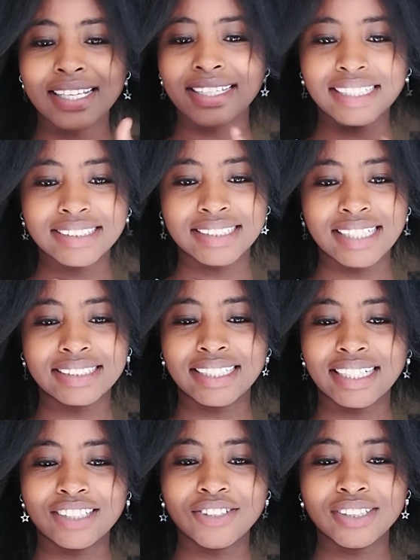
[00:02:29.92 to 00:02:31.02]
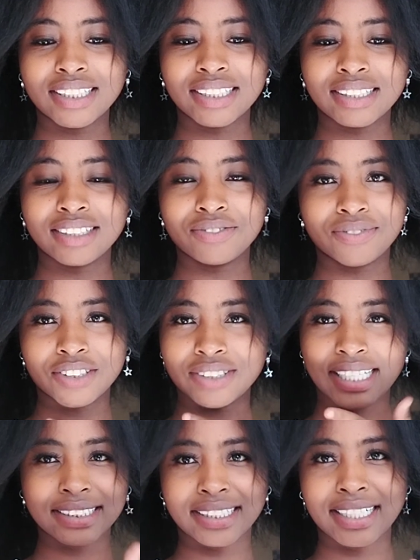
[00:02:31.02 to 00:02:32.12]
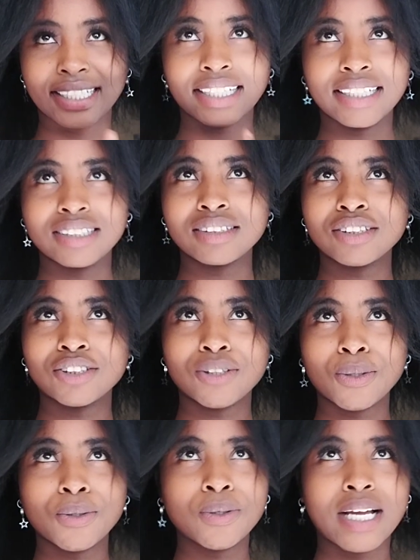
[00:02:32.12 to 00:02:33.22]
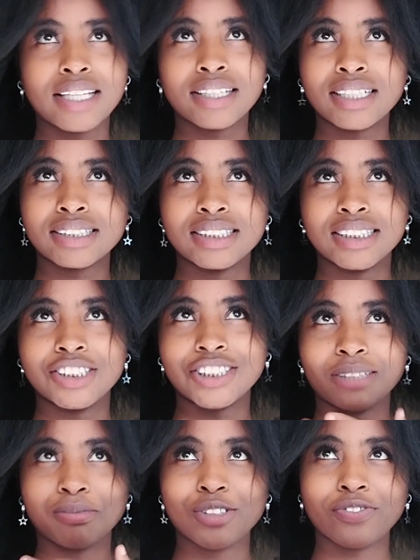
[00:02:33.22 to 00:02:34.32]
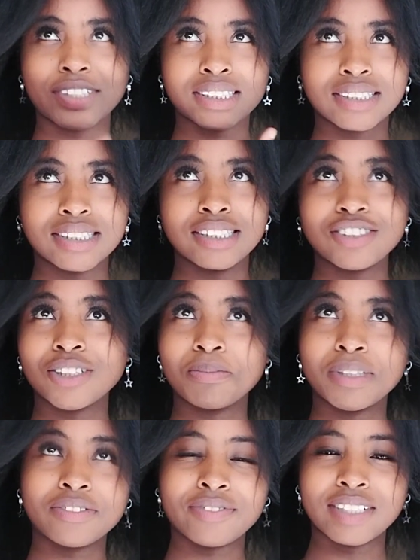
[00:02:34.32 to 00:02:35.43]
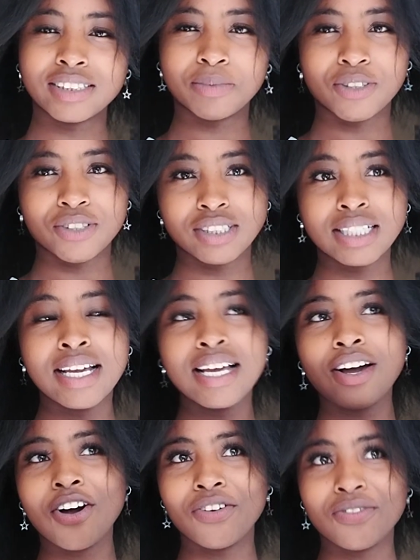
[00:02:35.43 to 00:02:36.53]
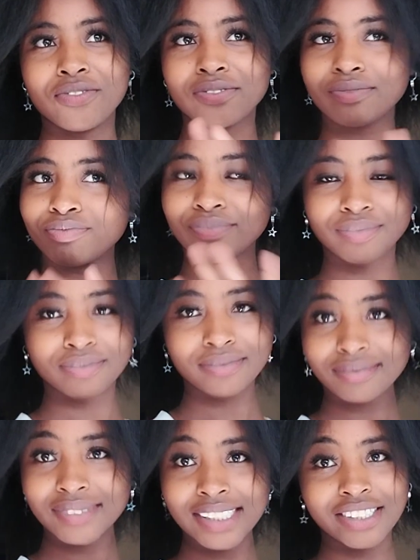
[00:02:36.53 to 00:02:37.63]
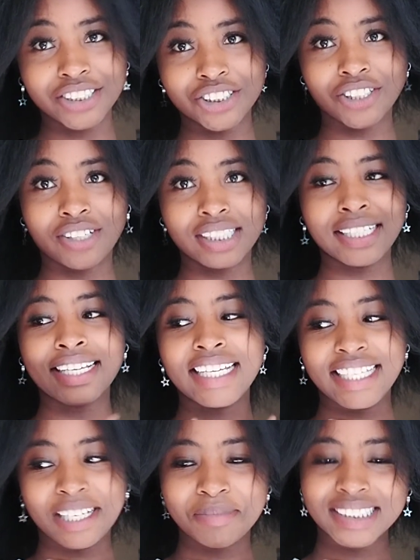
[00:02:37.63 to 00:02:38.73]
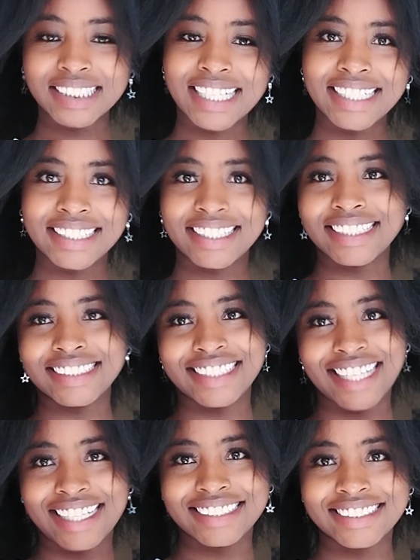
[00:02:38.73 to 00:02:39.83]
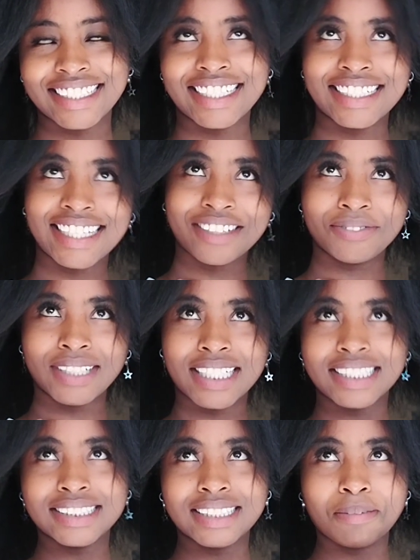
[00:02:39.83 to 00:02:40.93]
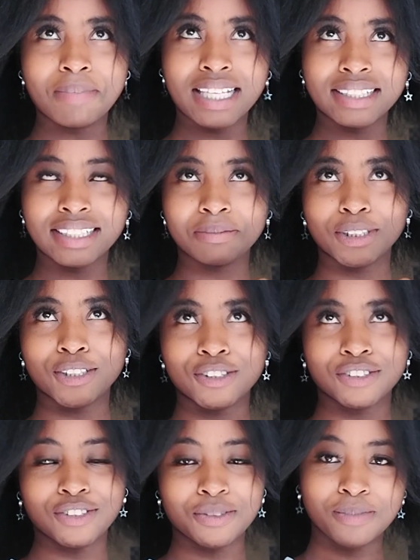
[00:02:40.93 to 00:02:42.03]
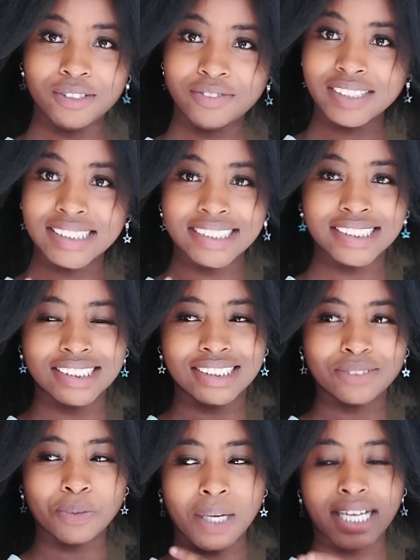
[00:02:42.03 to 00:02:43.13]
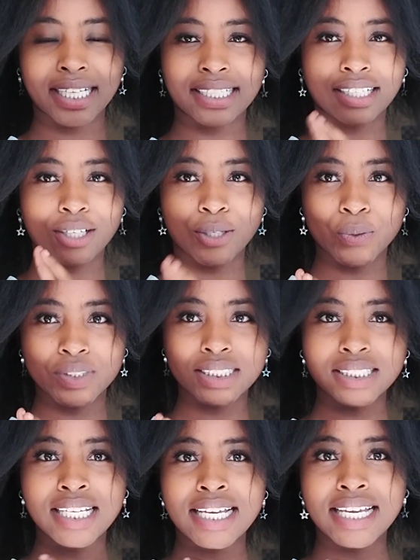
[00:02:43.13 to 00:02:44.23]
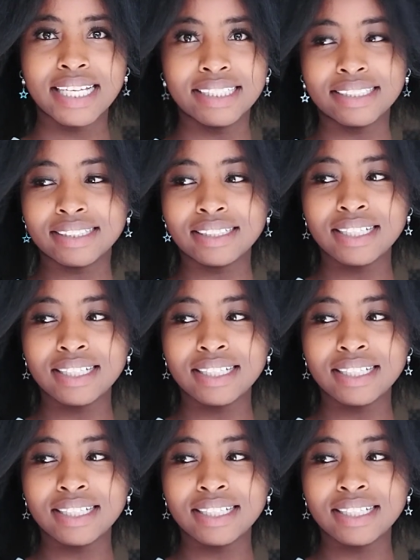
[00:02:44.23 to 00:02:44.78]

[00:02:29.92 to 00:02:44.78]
that's that, and I don't think they've reunited again. So I think the DJ and Blueface did stop being friends because of chrisean. Yeah, basically that's that, and I feel like it's a bad thing because, you know, Blueface and the DJ were kind of close, and